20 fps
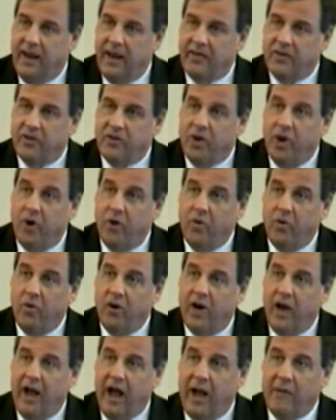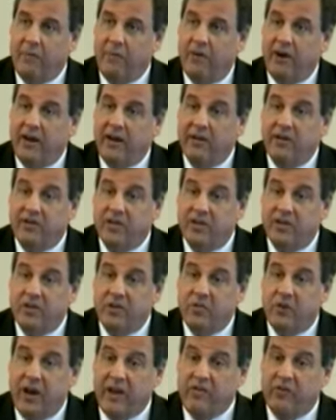And so I bring to
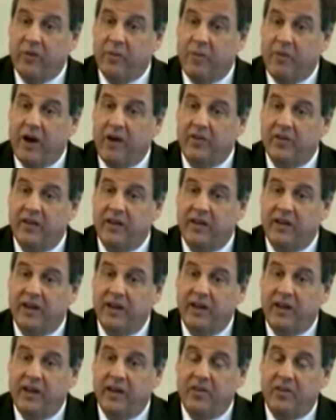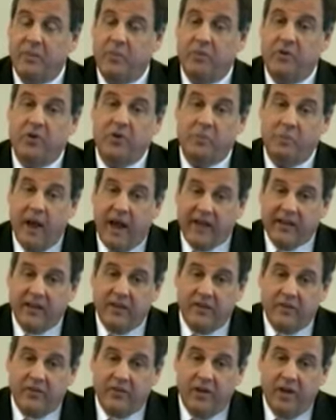this race for president the
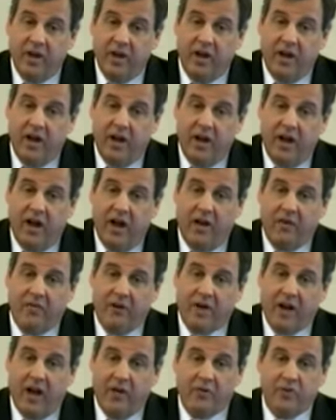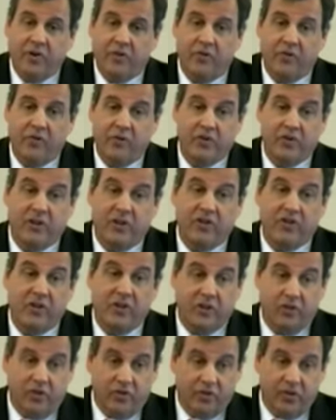perspective of a governor for 6
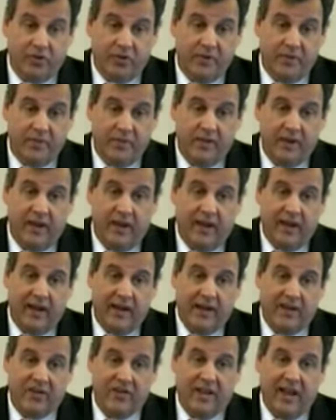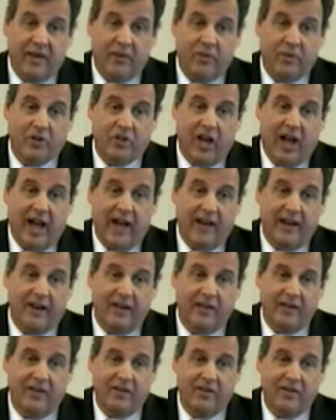years in a state which I
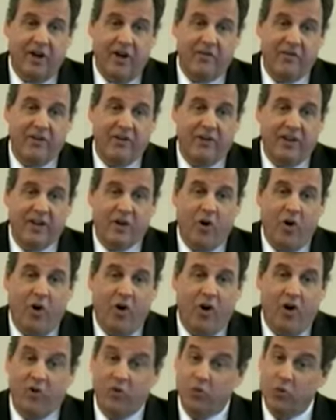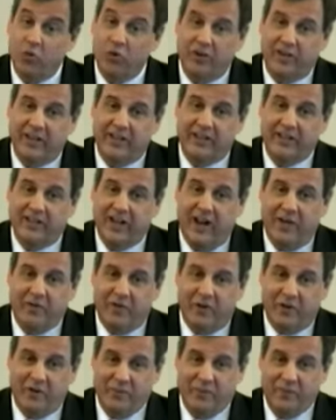lovingly call unruly to
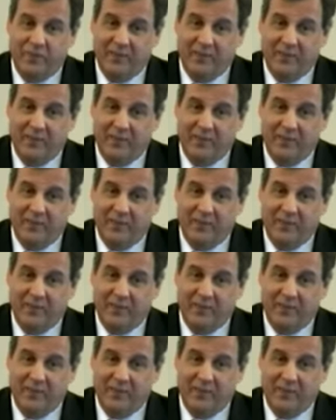govern.